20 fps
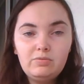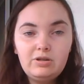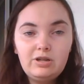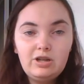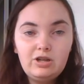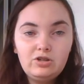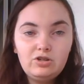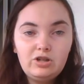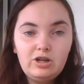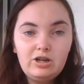We
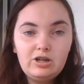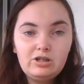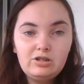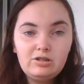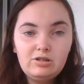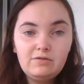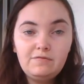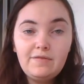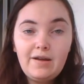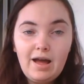didn't
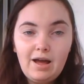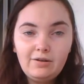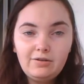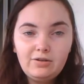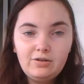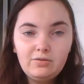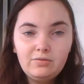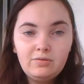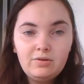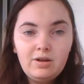change the
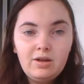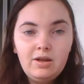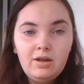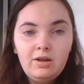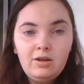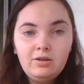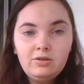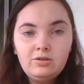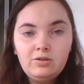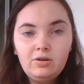value.
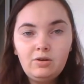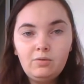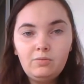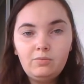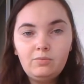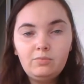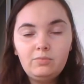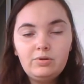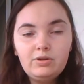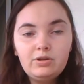
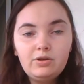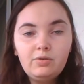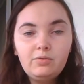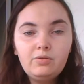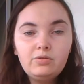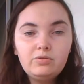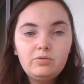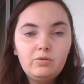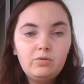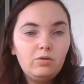So we
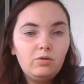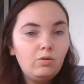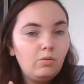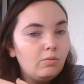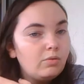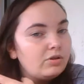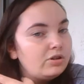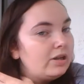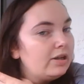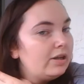know in total
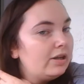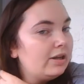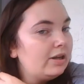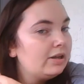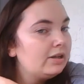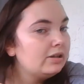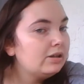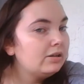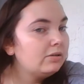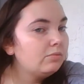we're
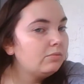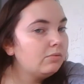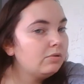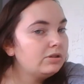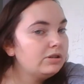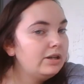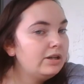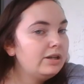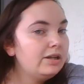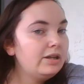taking
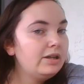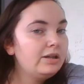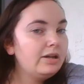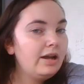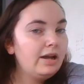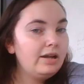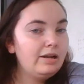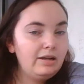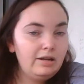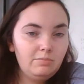
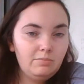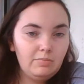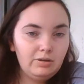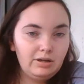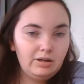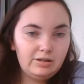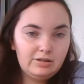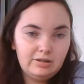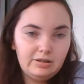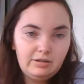headache
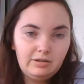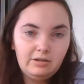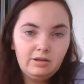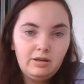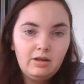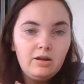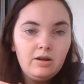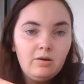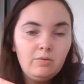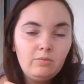medicine.
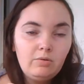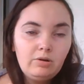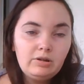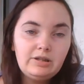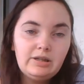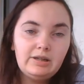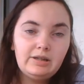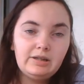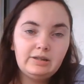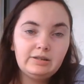We're
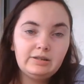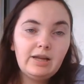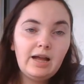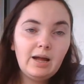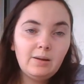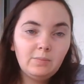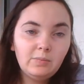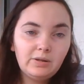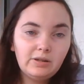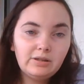taking
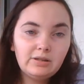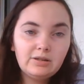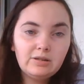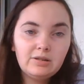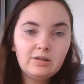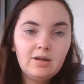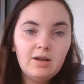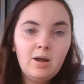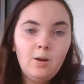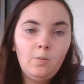
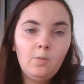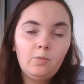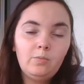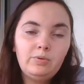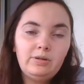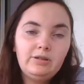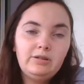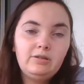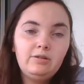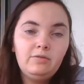tablets. But
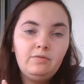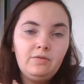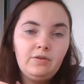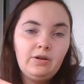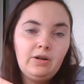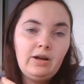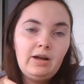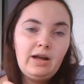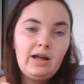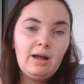we need to
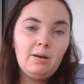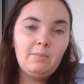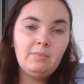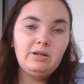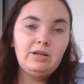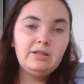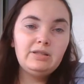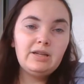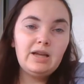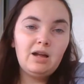figure out how
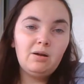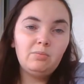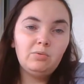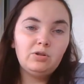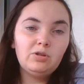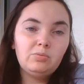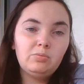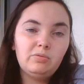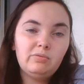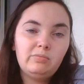many
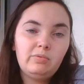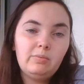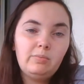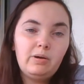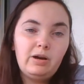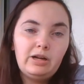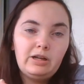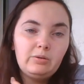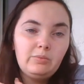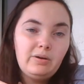tablets per my
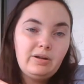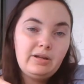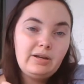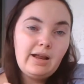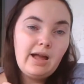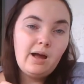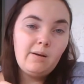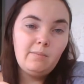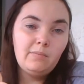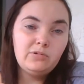body weight
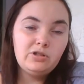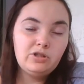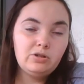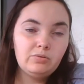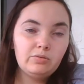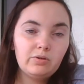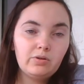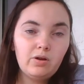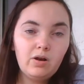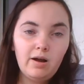and how much it
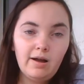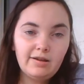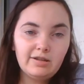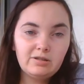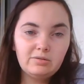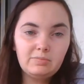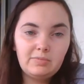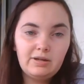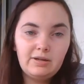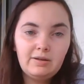would
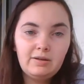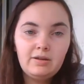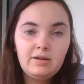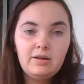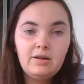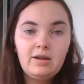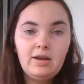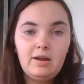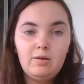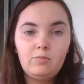cost me,
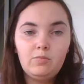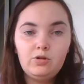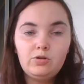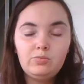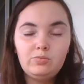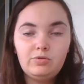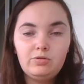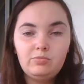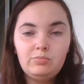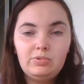and
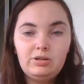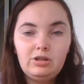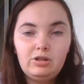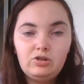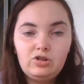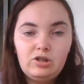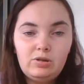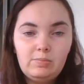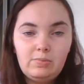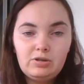which one would be the
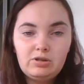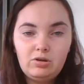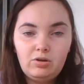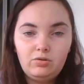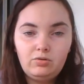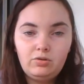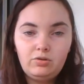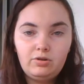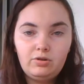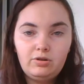cheapest
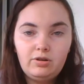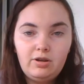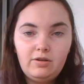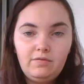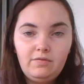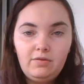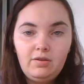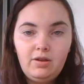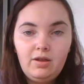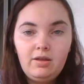
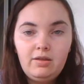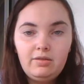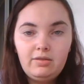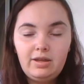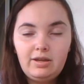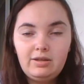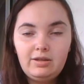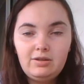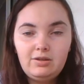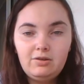alternative.
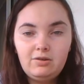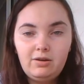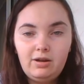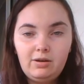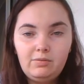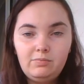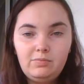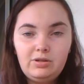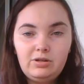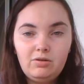Thank you,
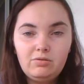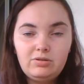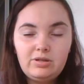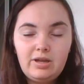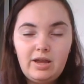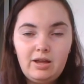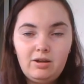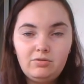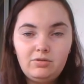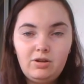and we know
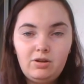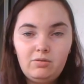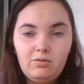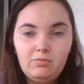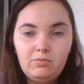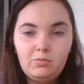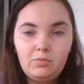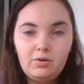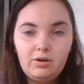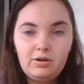Tylenol
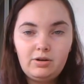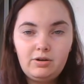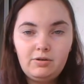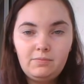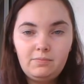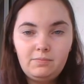would work.